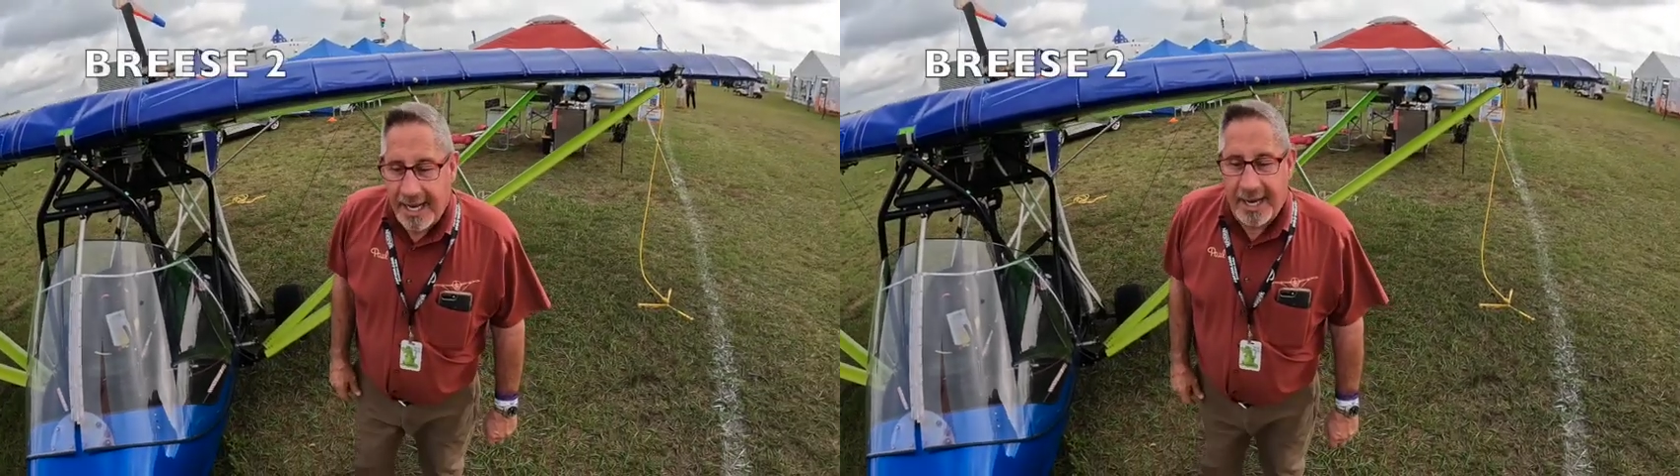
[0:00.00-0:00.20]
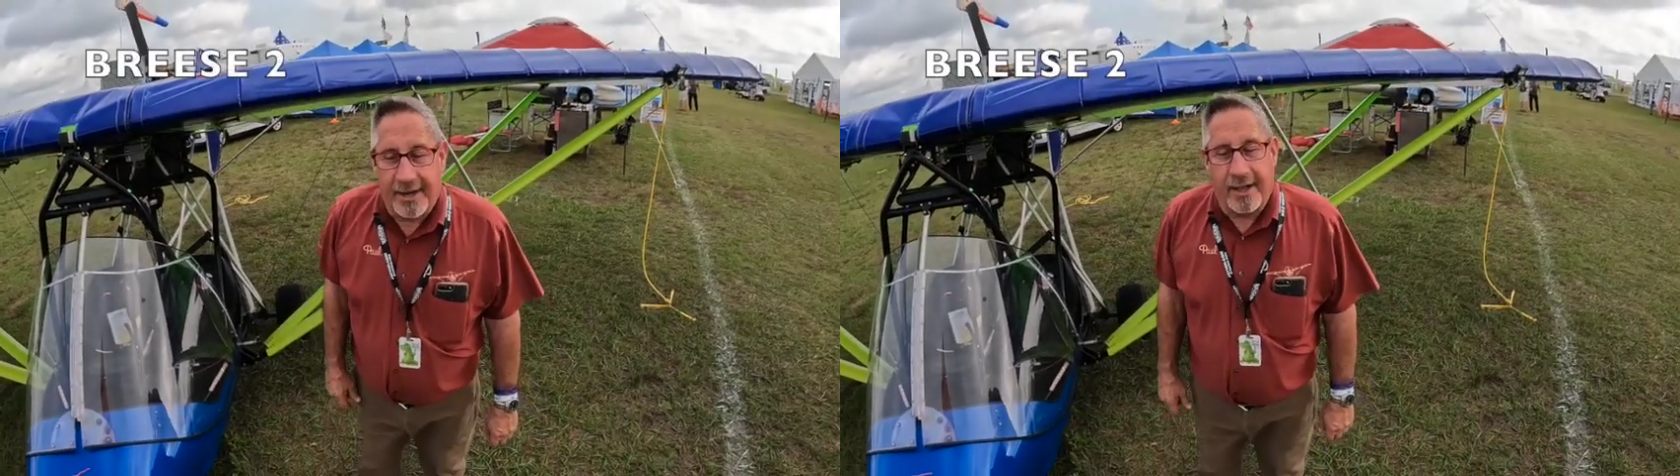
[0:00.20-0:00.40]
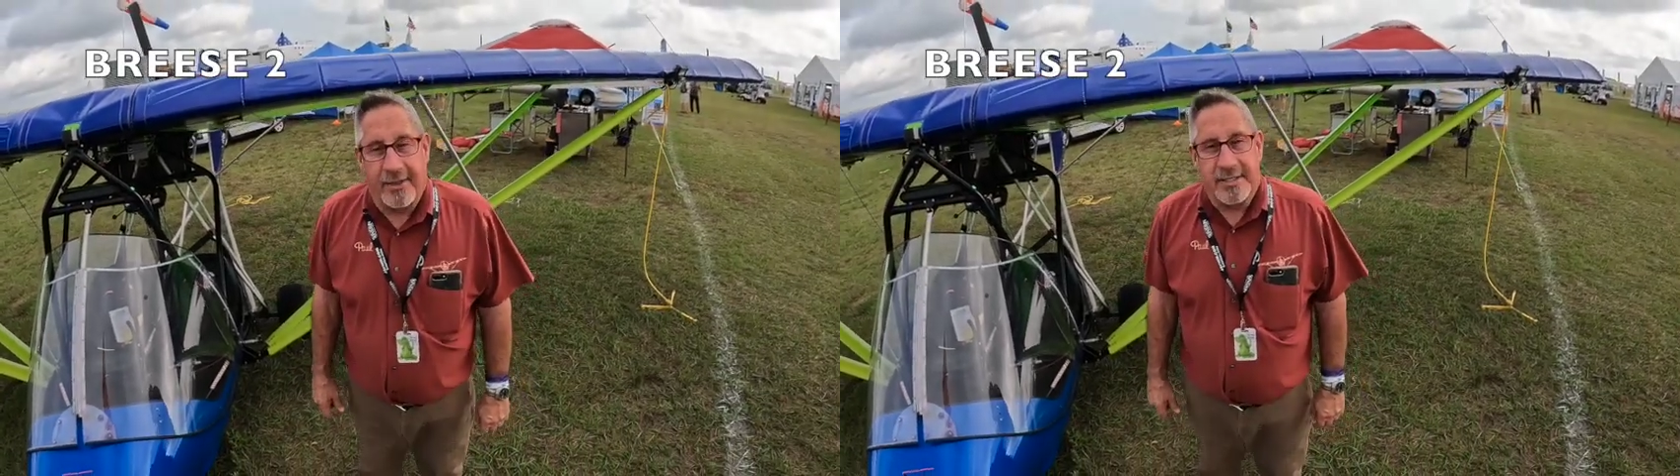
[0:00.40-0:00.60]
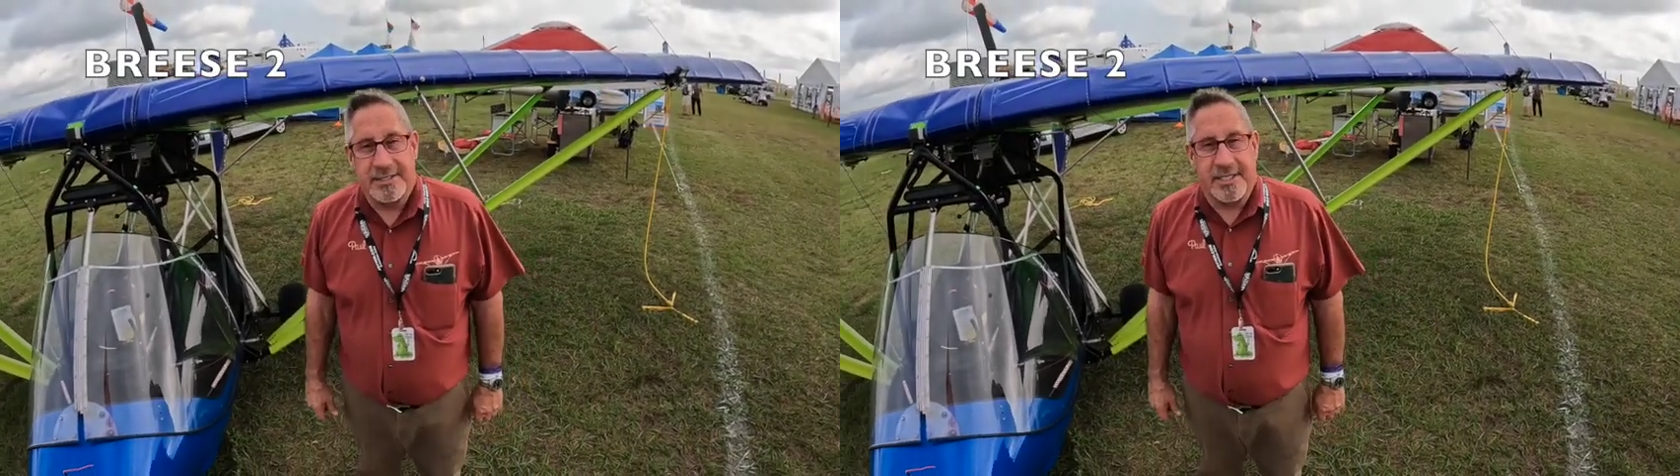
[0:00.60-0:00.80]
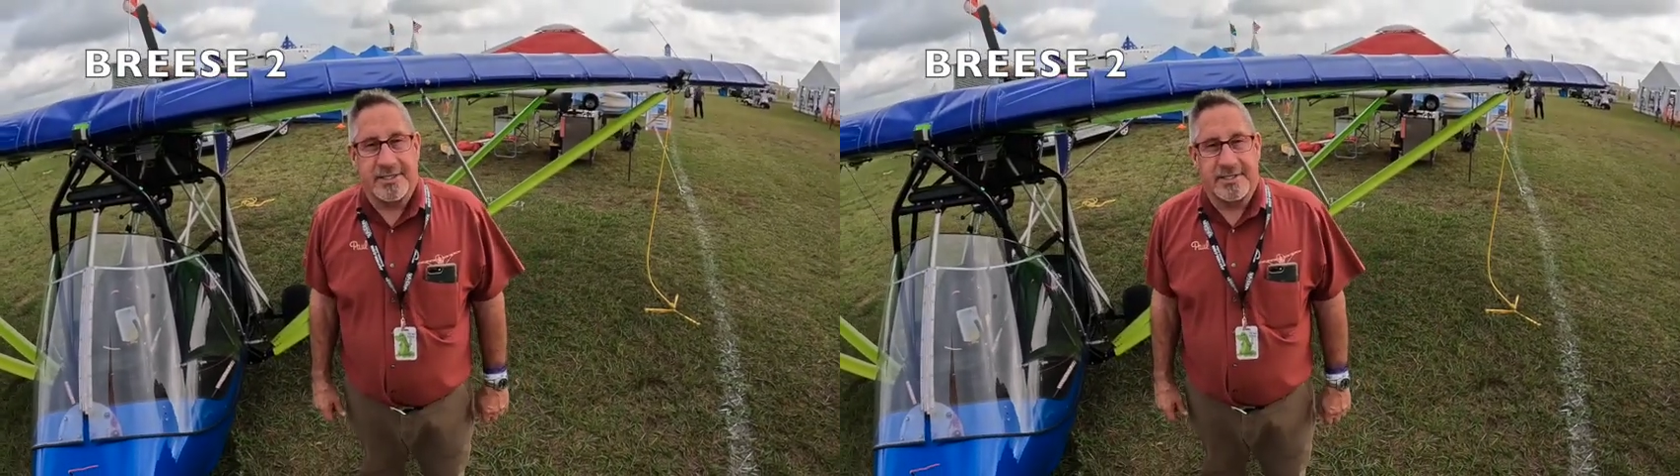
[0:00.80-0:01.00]
and uh,
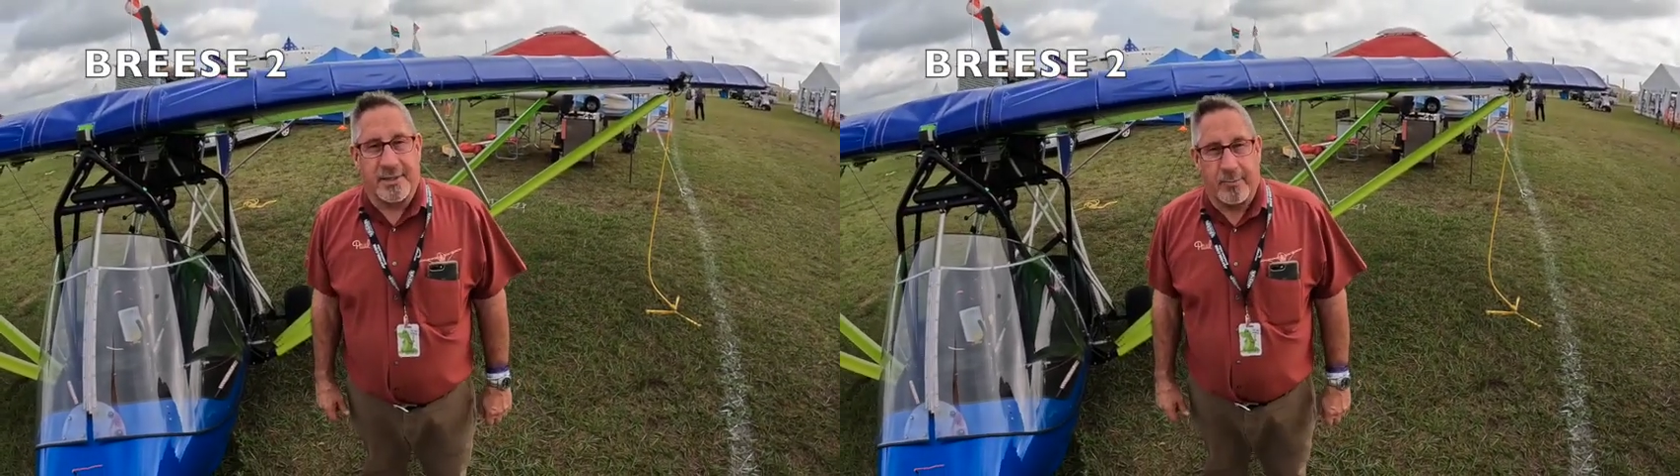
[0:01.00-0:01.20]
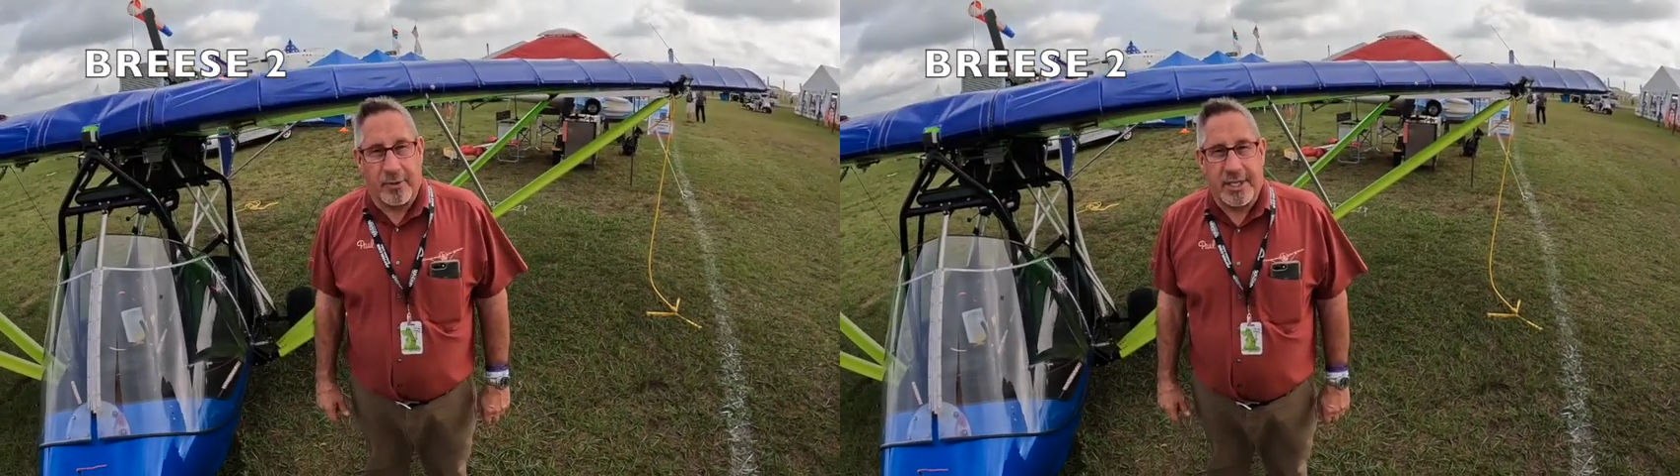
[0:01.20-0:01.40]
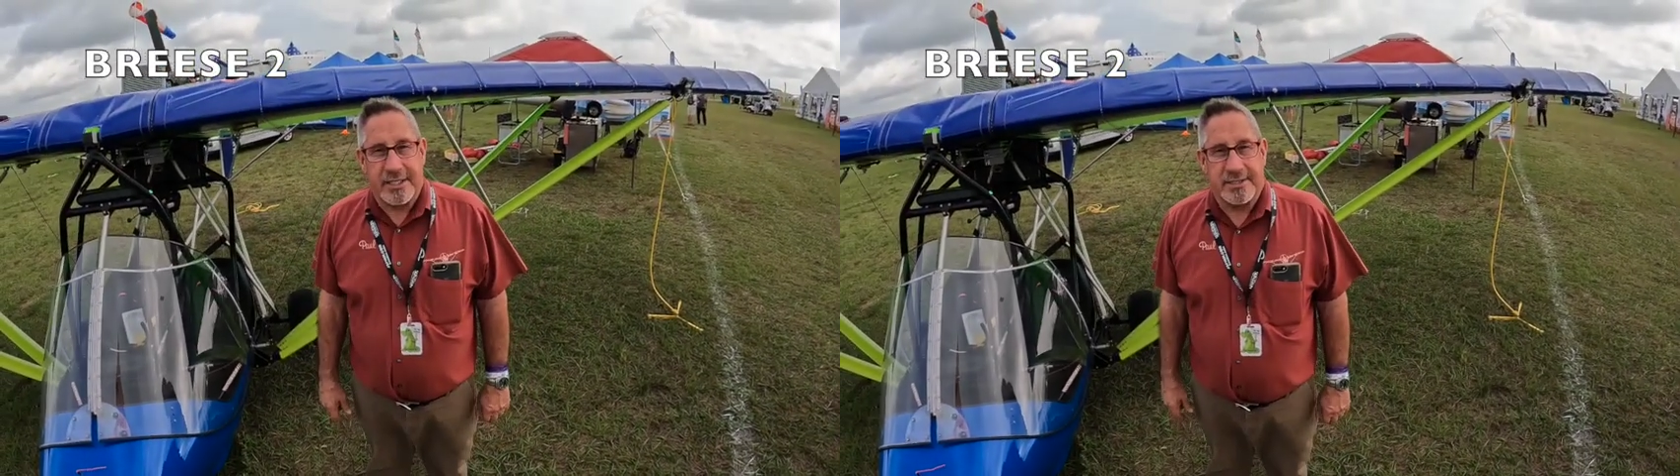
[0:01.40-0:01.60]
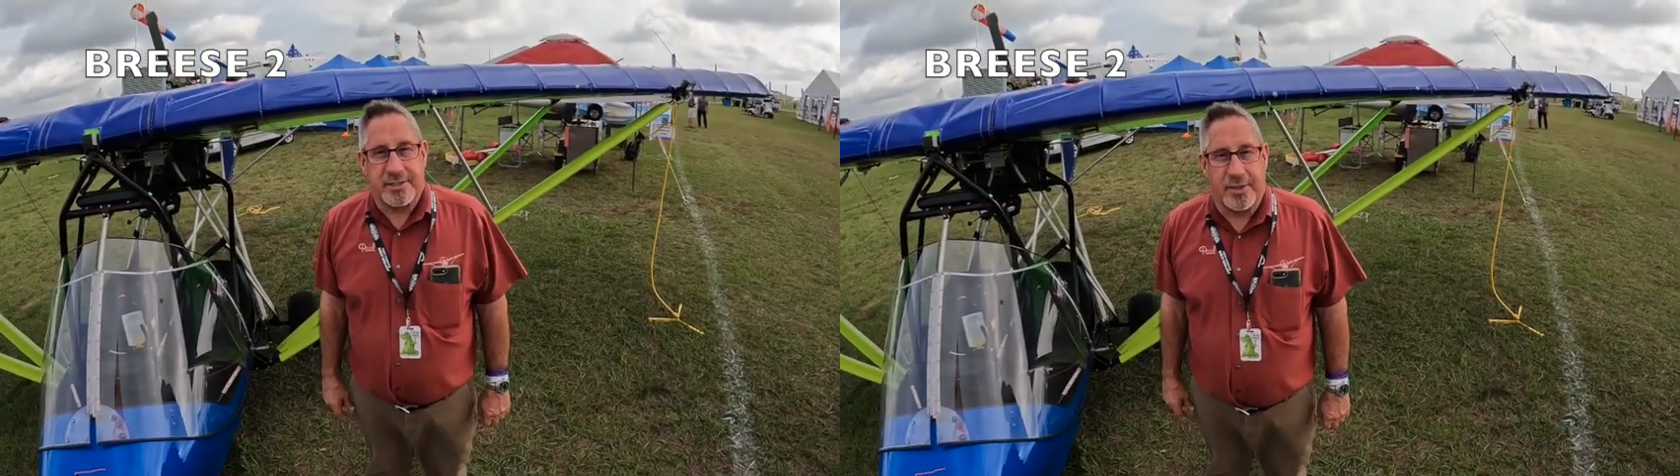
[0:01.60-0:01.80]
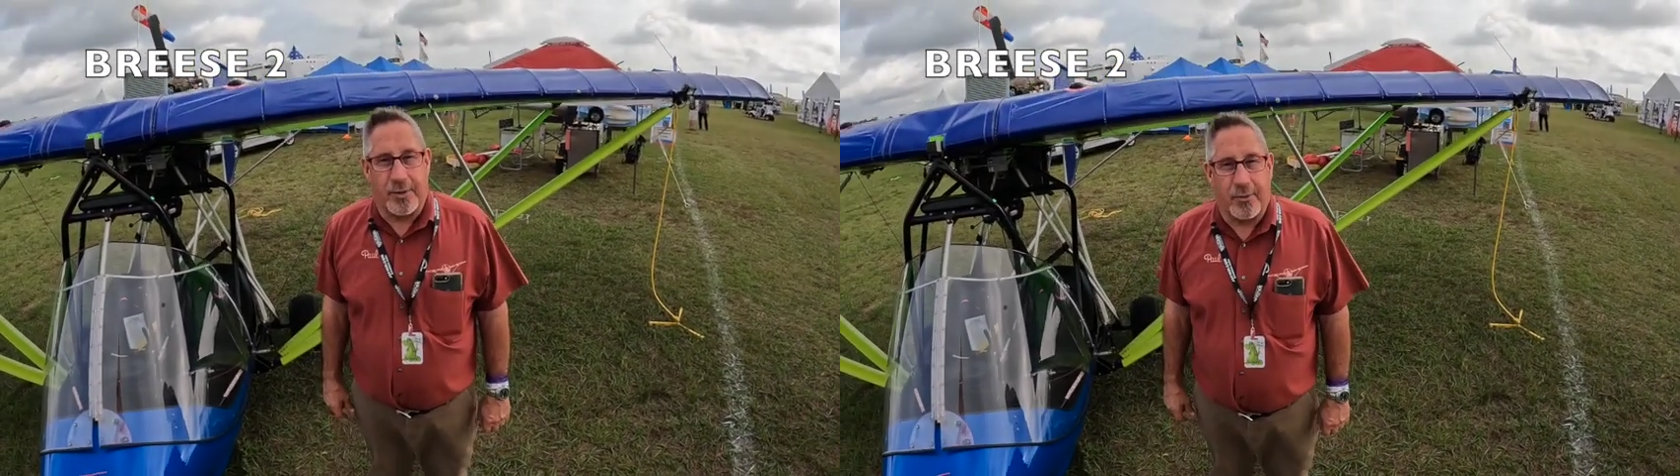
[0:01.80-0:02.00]
this is the Breeze
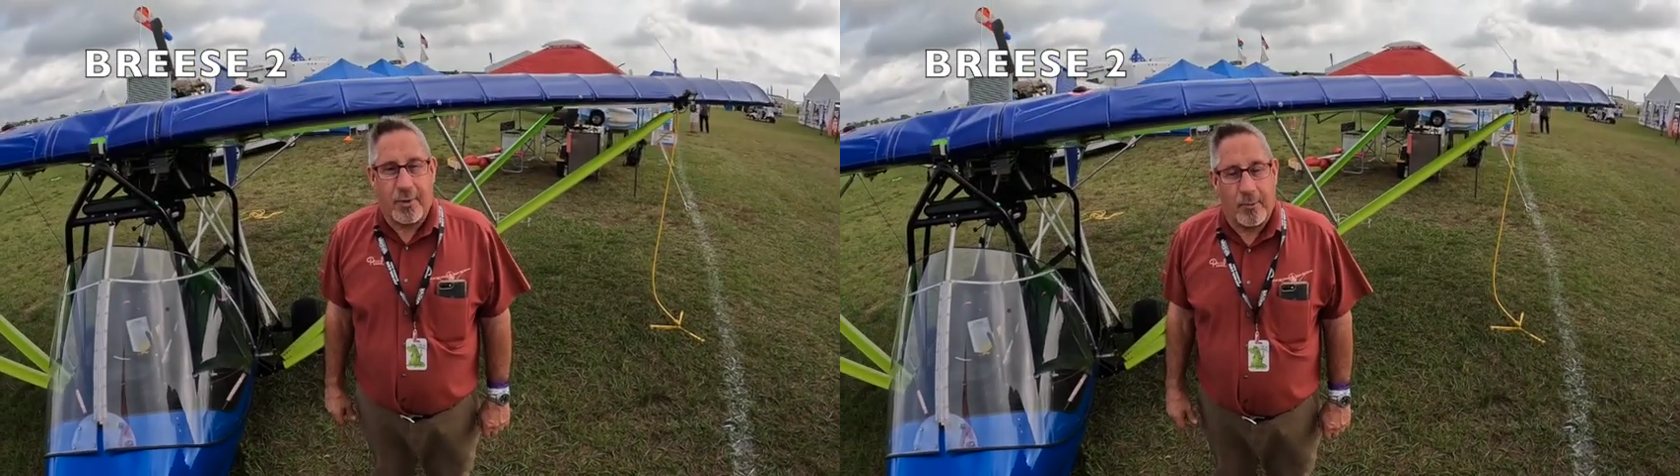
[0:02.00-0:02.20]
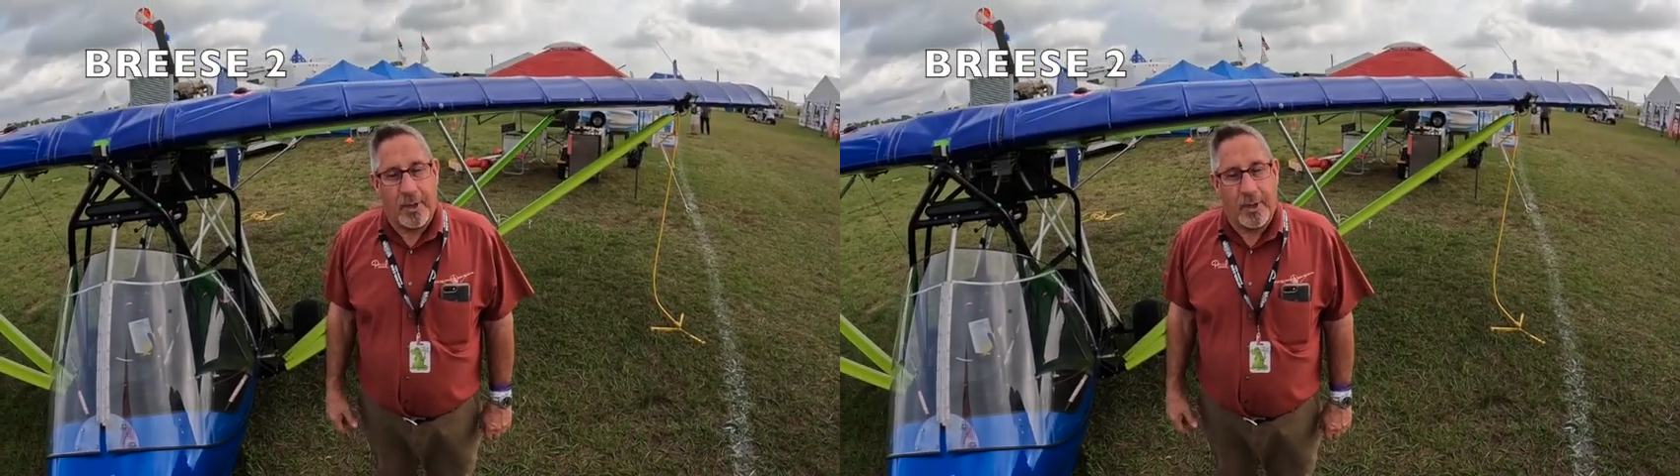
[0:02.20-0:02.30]
2.